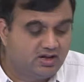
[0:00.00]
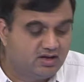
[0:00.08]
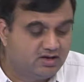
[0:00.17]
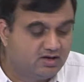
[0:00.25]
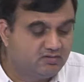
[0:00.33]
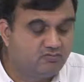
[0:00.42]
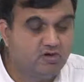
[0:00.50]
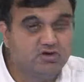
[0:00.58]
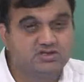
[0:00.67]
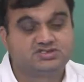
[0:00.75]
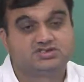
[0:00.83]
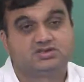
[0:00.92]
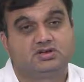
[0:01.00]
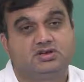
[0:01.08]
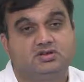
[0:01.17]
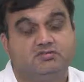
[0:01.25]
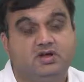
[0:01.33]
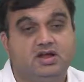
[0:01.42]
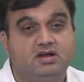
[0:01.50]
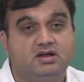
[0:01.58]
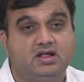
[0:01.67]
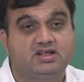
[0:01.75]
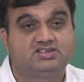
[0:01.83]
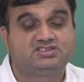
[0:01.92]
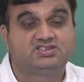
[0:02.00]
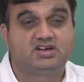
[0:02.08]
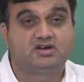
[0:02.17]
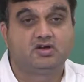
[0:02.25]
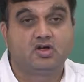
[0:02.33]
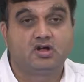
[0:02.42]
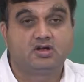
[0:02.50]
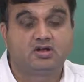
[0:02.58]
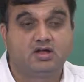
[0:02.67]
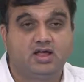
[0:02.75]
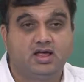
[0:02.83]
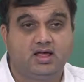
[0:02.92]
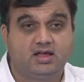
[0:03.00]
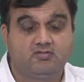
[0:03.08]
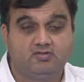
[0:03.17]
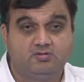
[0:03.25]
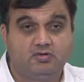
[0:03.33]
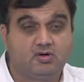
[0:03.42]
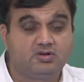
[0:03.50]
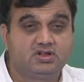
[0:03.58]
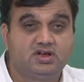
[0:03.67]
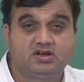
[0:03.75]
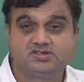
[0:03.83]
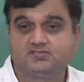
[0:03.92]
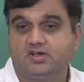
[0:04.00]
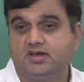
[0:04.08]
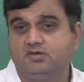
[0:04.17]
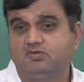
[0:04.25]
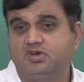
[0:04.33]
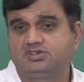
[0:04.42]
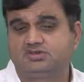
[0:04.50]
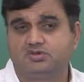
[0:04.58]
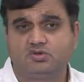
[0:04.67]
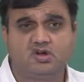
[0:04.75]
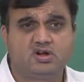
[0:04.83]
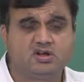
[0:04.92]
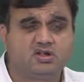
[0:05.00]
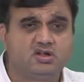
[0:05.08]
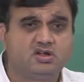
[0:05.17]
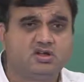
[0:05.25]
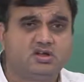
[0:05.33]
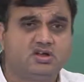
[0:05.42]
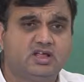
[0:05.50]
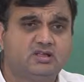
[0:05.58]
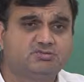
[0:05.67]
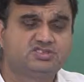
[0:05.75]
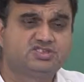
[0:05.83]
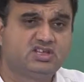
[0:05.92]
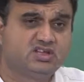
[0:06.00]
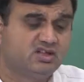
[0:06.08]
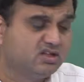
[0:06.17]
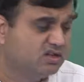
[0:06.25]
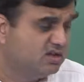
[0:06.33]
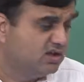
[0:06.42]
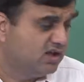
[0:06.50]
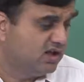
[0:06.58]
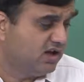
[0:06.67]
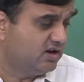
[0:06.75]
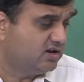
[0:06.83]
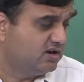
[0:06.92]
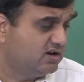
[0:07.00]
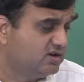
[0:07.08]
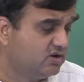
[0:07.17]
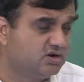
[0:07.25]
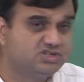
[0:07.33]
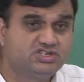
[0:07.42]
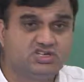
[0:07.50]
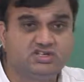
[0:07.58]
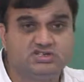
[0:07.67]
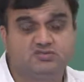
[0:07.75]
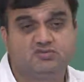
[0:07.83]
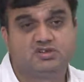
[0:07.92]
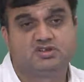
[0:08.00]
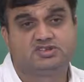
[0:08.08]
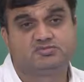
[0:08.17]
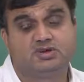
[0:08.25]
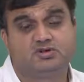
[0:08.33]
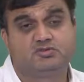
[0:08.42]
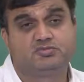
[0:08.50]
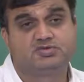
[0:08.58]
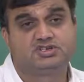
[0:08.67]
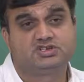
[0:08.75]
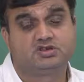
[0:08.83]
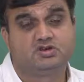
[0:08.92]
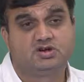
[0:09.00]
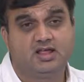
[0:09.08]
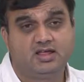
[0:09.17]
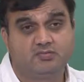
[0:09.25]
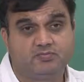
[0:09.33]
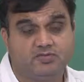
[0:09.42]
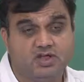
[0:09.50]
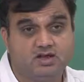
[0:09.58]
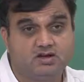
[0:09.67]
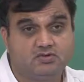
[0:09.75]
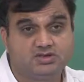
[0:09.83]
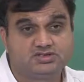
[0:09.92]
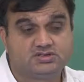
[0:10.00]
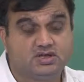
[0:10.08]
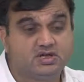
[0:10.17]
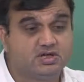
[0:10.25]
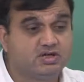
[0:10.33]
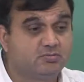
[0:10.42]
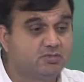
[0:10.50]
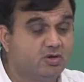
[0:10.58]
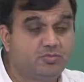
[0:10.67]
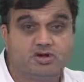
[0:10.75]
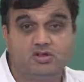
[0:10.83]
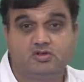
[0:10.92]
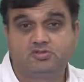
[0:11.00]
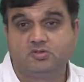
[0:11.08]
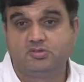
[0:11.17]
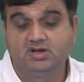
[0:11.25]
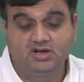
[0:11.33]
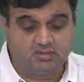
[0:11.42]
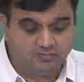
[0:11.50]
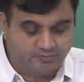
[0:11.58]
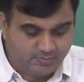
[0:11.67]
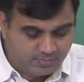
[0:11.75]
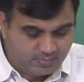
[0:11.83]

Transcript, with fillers: and it was uh, defined as z naught and we found that its value was rho naught times c and it did not change with respect to position or time and it was uh, property of the medium